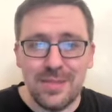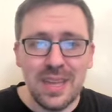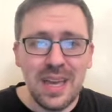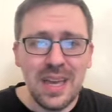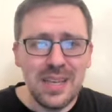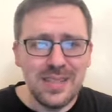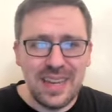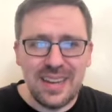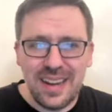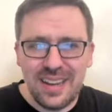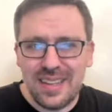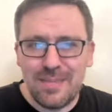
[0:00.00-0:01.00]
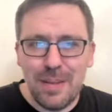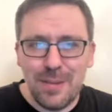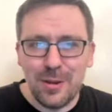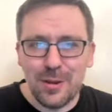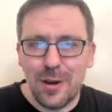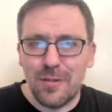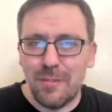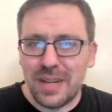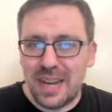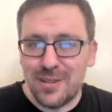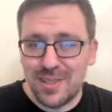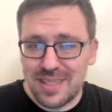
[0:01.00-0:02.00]
I'm saying, I think maybe he'll go from a
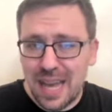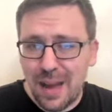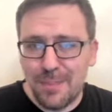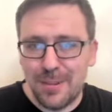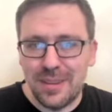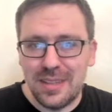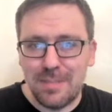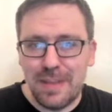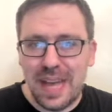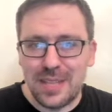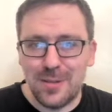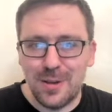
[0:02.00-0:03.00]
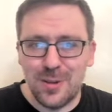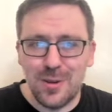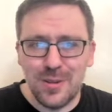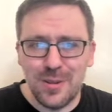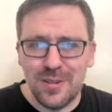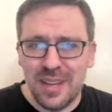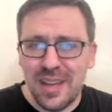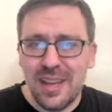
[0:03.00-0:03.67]
guy who's a top of the league pass rusher to a